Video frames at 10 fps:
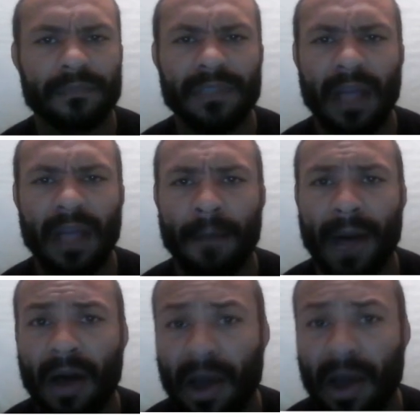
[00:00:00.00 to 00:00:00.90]

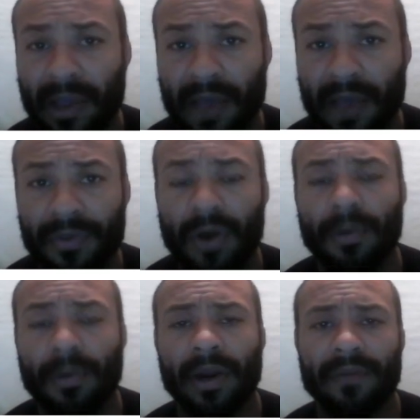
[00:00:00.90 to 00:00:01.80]
about how to count the
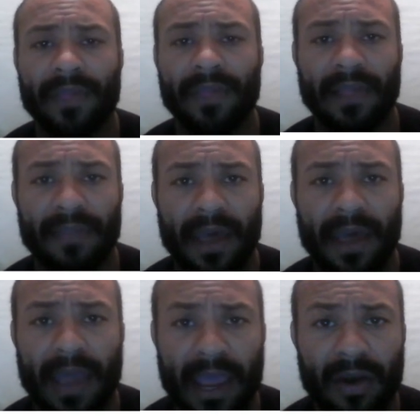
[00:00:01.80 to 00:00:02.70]
Omer and everything like
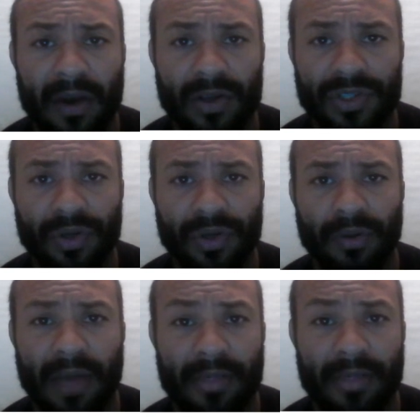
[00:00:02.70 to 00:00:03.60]
that, and also
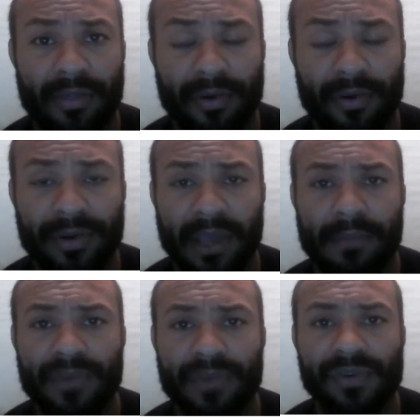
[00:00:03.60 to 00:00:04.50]
that third day
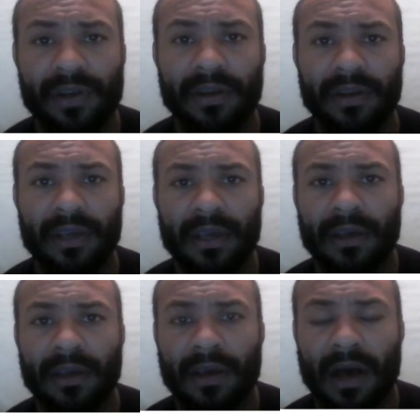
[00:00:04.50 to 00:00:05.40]
mentioned in
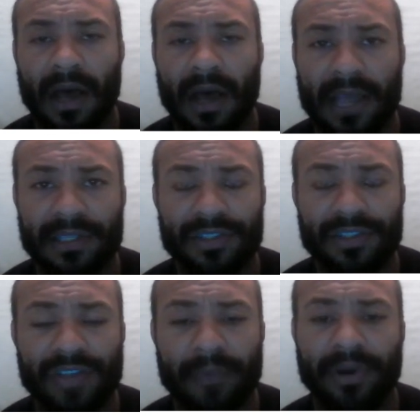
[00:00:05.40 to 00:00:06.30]
Exodus
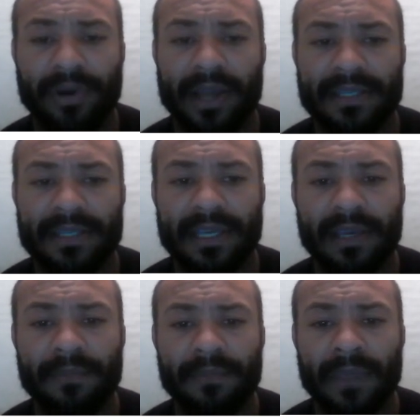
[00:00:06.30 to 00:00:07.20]
chapter
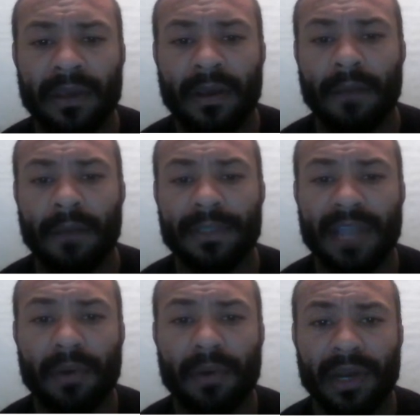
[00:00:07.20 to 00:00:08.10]
19. But
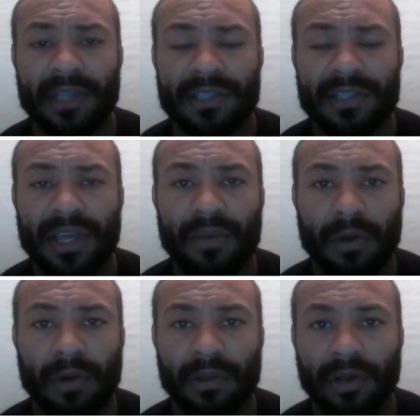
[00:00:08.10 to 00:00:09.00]
today we're going to continue
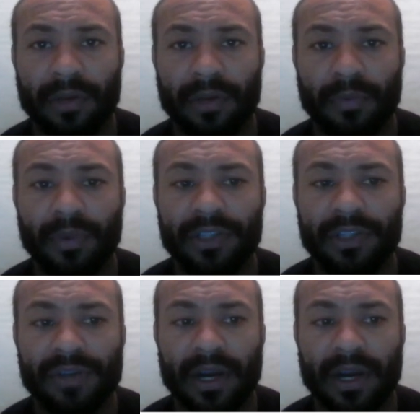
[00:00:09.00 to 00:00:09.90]
our look, and we're really
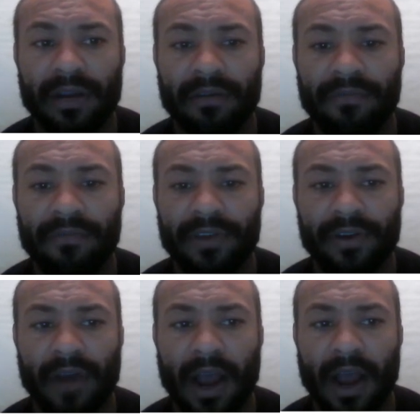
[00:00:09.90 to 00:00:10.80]
trying to
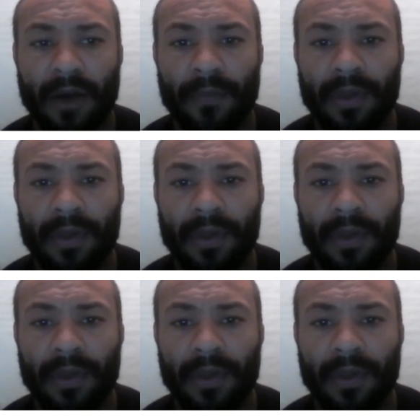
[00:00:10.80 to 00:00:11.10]
figure out,